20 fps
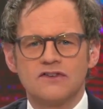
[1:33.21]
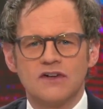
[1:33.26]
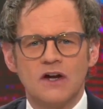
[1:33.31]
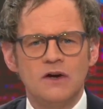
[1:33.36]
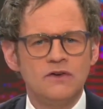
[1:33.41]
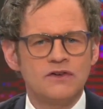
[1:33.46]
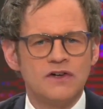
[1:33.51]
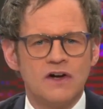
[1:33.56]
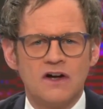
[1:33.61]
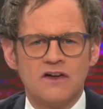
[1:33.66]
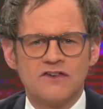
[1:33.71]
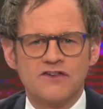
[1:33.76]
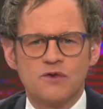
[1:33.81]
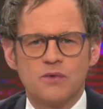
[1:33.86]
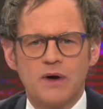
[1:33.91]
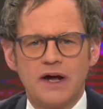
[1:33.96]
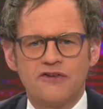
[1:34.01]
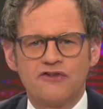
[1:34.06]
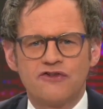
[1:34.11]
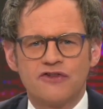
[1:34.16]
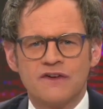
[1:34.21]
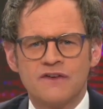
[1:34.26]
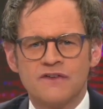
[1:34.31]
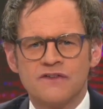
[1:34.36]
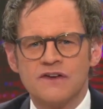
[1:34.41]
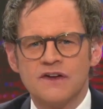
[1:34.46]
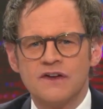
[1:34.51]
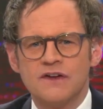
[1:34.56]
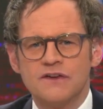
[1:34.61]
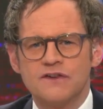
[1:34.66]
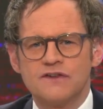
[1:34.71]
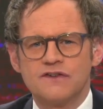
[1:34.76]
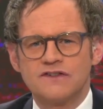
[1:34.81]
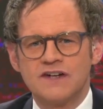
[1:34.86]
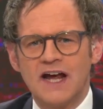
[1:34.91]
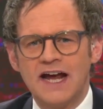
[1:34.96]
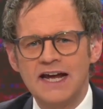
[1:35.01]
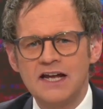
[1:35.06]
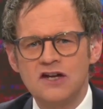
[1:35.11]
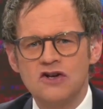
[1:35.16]
Don't ask questions,
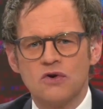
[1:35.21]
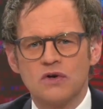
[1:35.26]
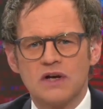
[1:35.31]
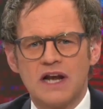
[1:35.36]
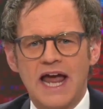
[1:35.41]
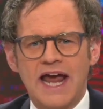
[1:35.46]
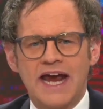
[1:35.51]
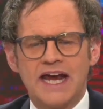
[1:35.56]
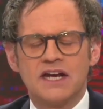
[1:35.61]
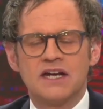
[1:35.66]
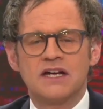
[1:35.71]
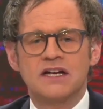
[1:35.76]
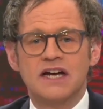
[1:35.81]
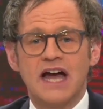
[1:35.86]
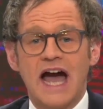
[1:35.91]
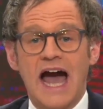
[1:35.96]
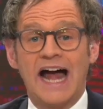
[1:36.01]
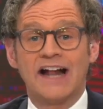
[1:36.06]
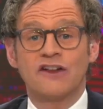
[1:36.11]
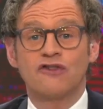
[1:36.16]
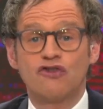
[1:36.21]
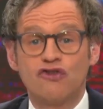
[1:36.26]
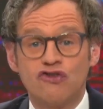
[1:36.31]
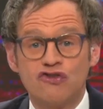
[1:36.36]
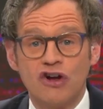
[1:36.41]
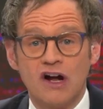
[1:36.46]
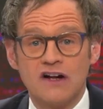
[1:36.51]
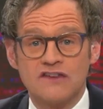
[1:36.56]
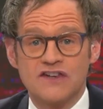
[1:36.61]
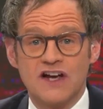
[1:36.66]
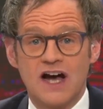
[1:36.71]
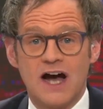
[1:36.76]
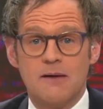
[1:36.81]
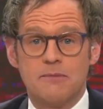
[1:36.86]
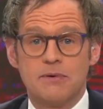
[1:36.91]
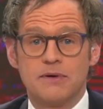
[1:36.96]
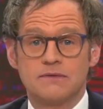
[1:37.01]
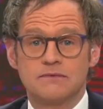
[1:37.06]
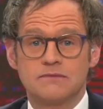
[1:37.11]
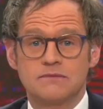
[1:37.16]
stay in your lane and shut
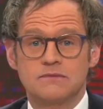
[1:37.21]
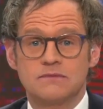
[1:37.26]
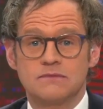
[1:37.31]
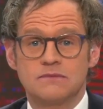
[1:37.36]
up.